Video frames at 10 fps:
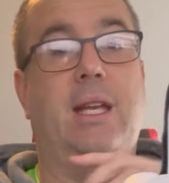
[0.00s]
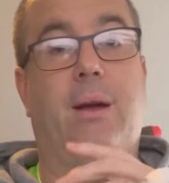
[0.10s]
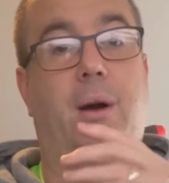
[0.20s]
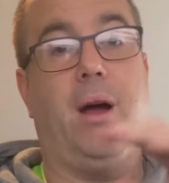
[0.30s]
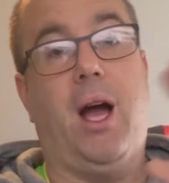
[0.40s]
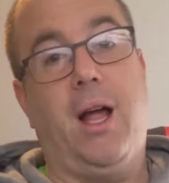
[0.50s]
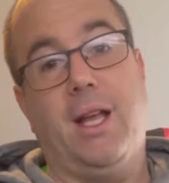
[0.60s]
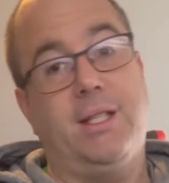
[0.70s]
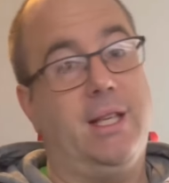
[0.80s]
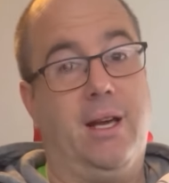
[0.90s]
Now, I
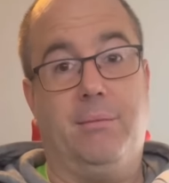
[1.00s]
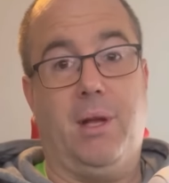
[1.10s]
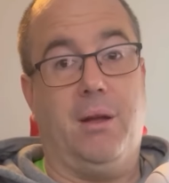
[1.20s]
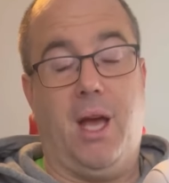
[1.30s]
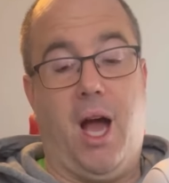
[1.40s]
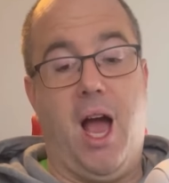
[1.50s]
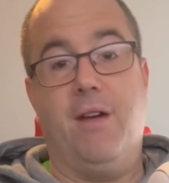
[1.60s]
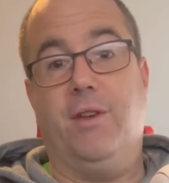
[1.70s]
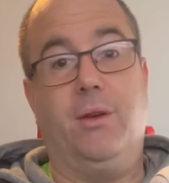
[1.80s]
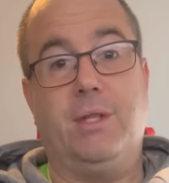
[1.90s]

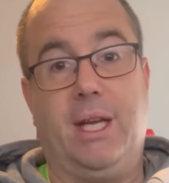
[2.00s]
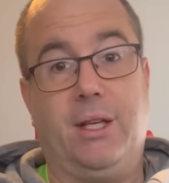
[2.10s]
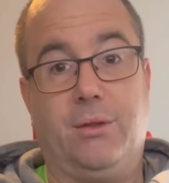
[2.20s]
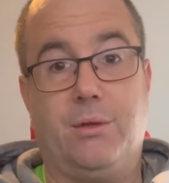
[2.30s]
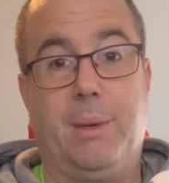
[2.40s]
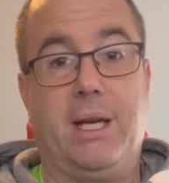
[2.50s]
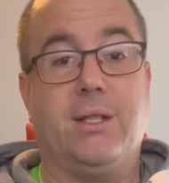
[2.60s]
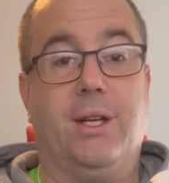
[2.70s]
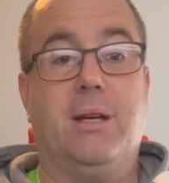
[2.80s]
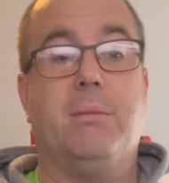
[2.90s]
have no technical specs
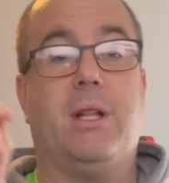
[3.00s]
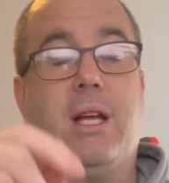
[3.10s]
on it, but